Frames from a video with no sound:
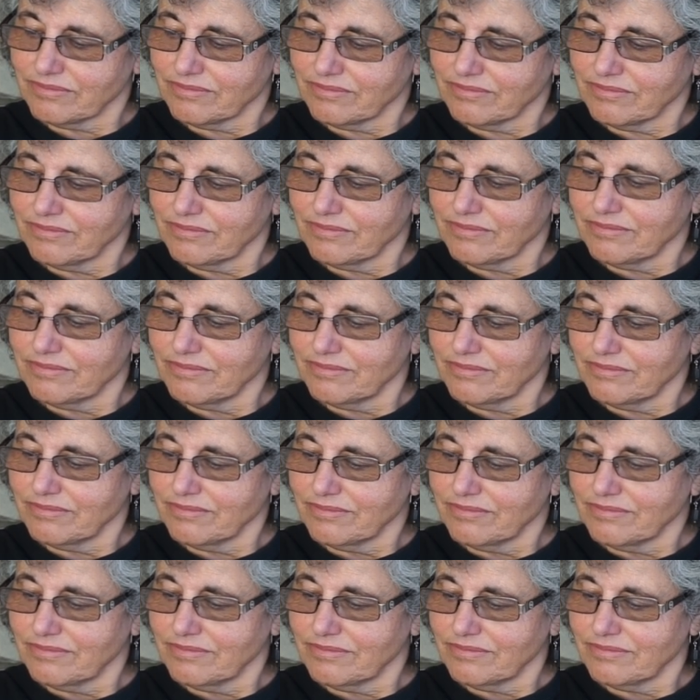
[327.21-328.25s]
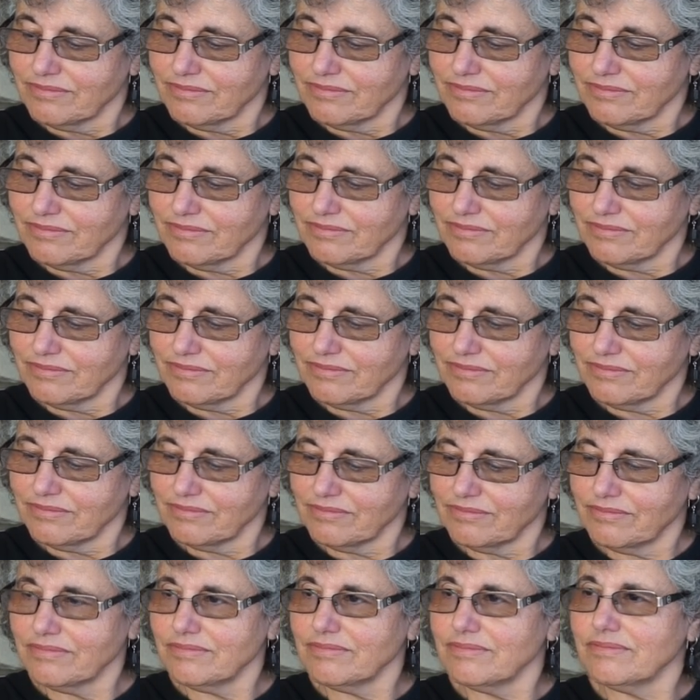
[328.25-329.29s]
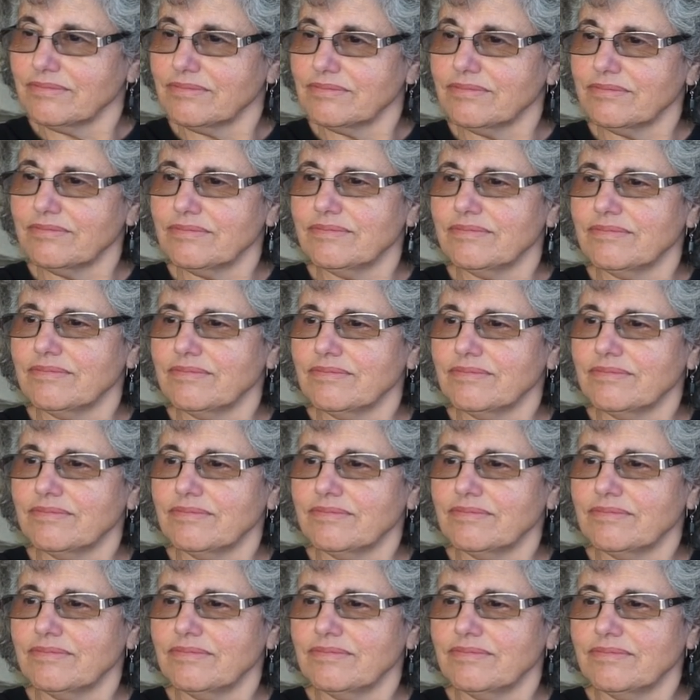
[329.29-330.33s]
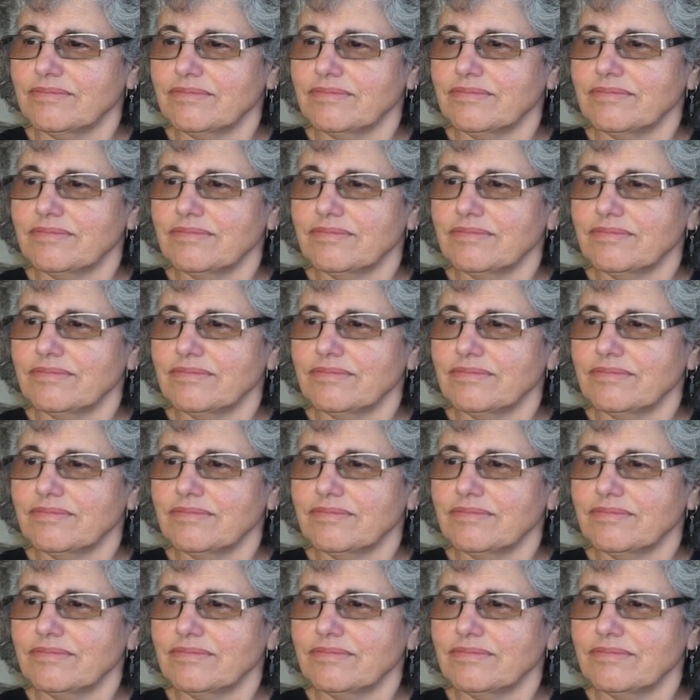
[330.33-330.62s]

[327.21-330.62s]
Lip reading: This person isn't speaking.